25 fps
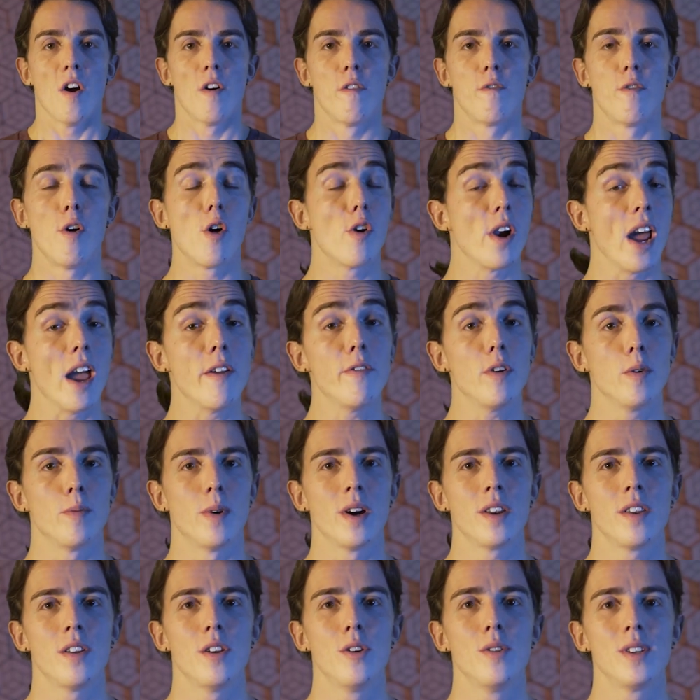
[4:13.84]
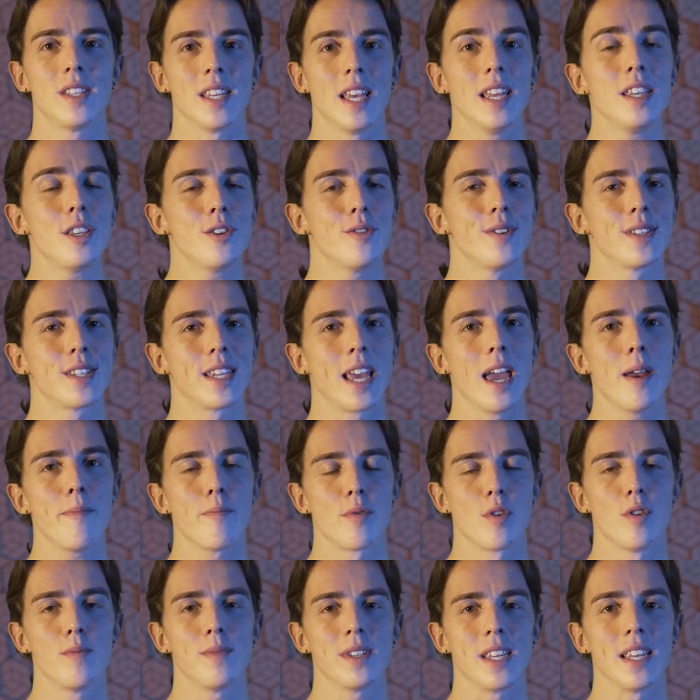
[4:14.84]
For everyone who's into escape
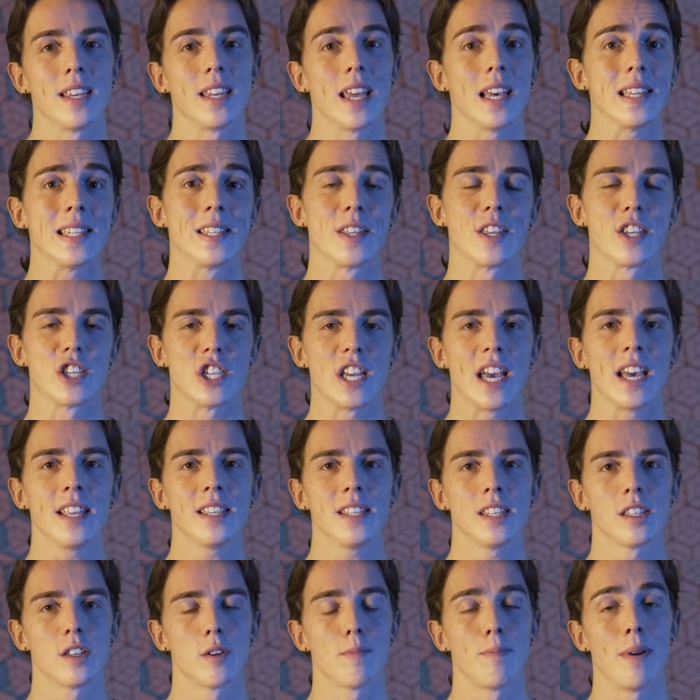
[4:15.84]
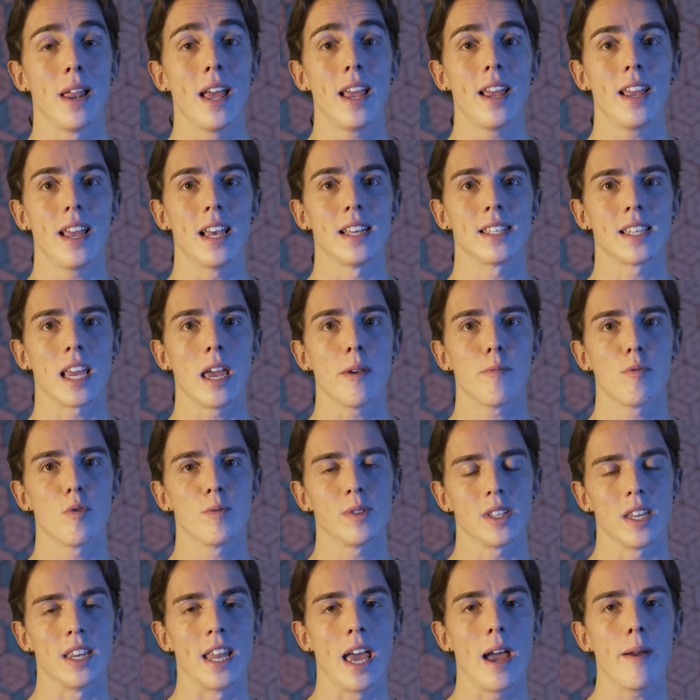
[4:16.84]
rooms and gets the chance to play escape
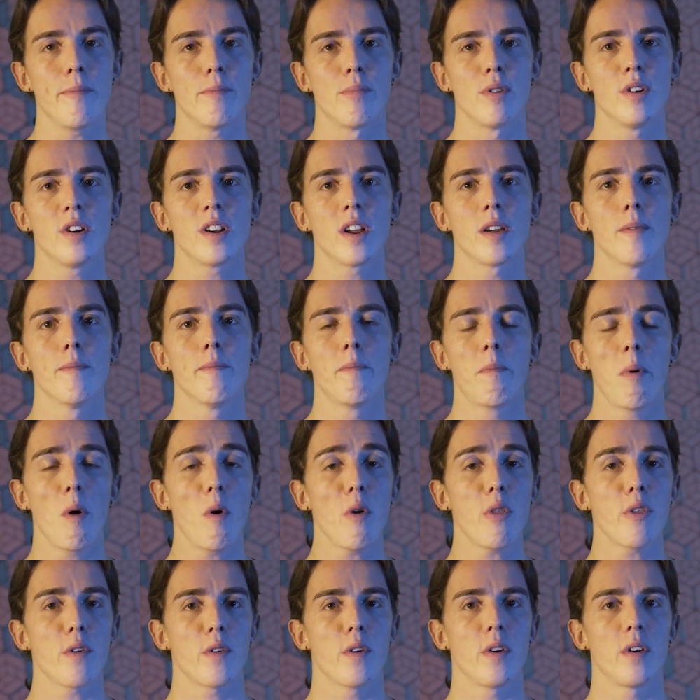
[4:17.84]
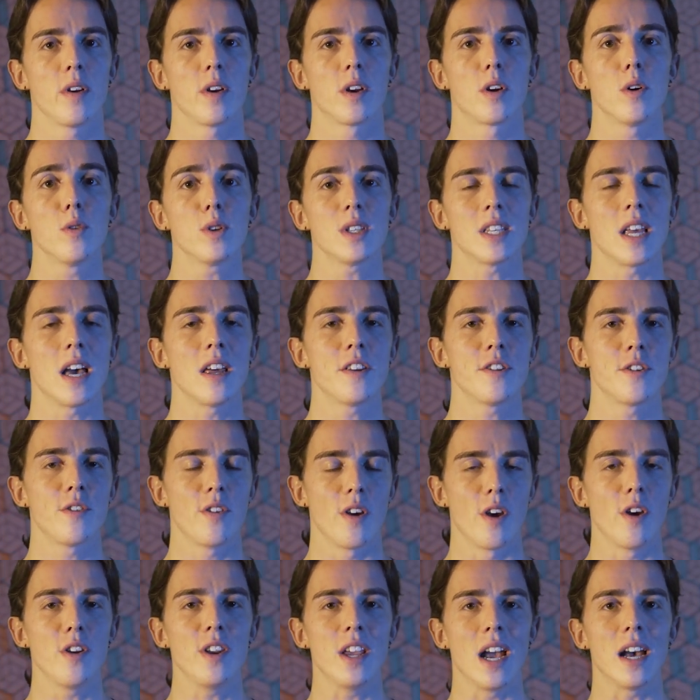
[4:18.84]
rooms in Hamburg, both Ghost Hunter
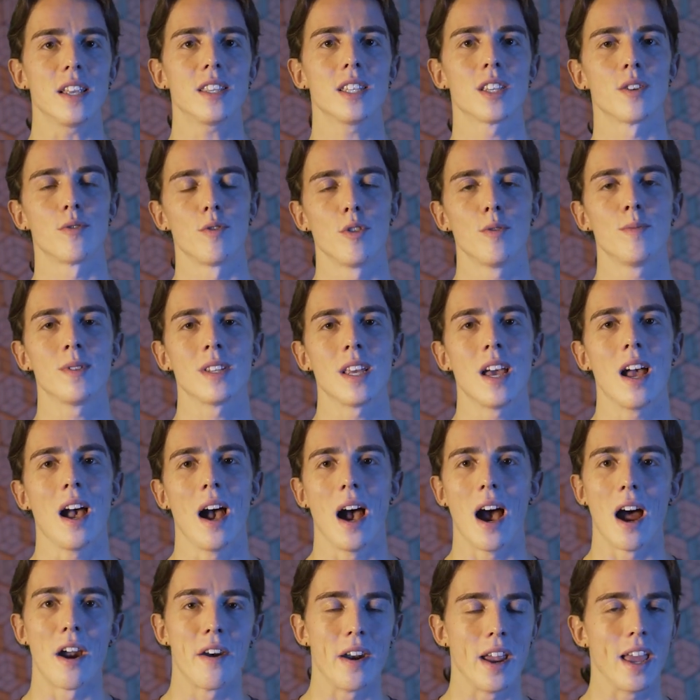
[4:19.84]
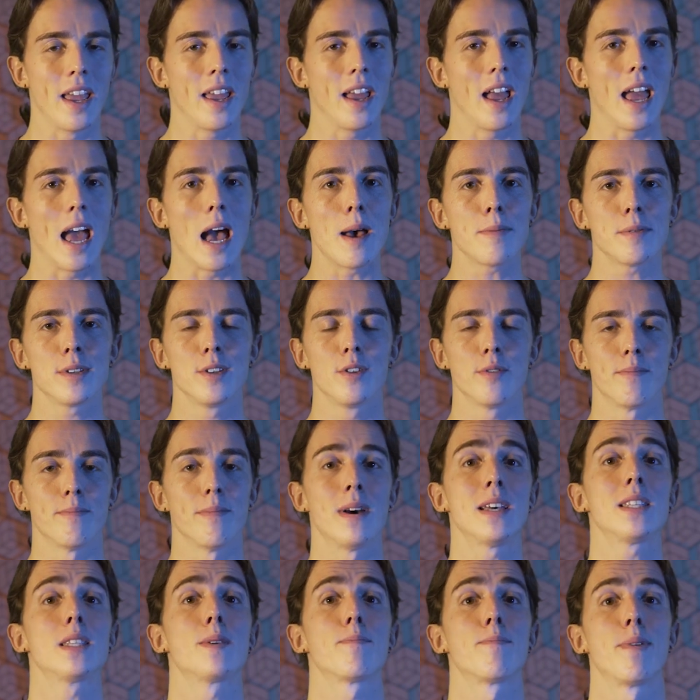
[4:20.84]
Ernie Hudson rooms are an absolute
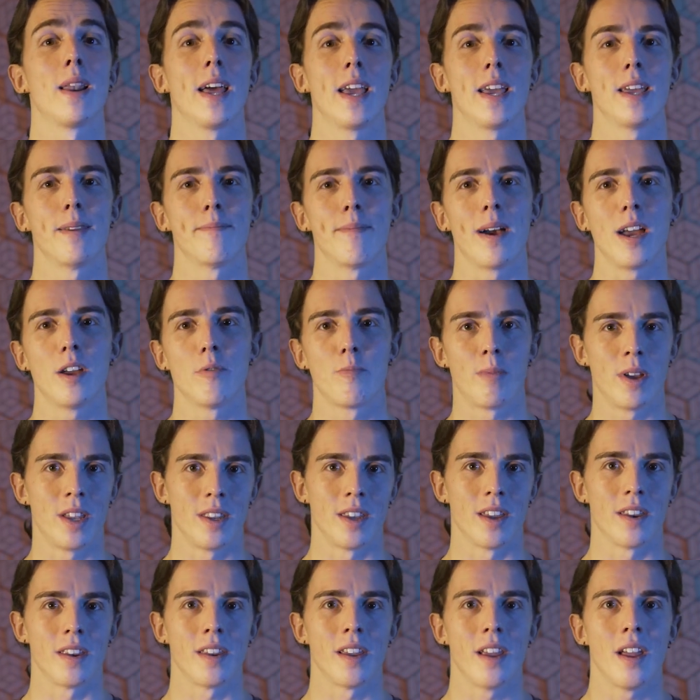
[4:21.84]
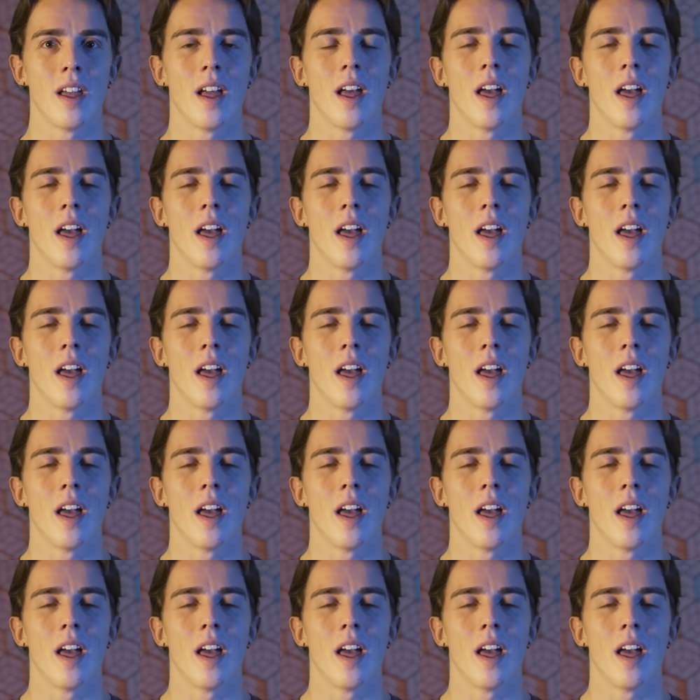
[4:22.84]
must play in my opinion.